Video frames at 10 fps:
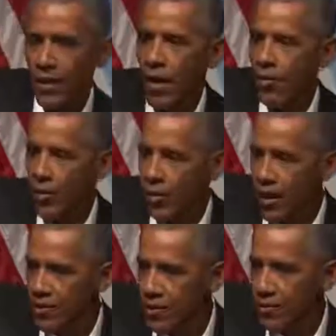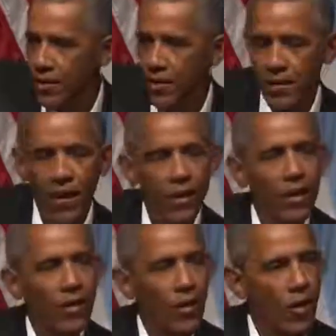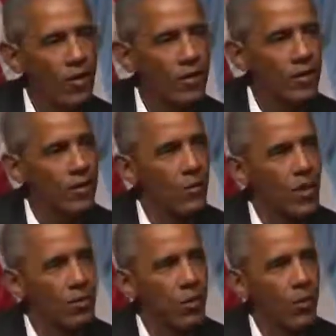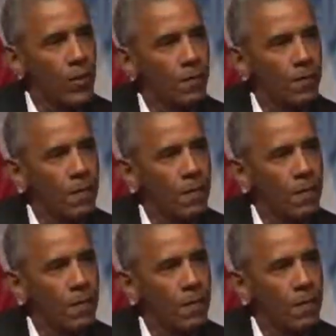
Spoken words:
Auburn Gresham and Oggale Gardens and West Pullman.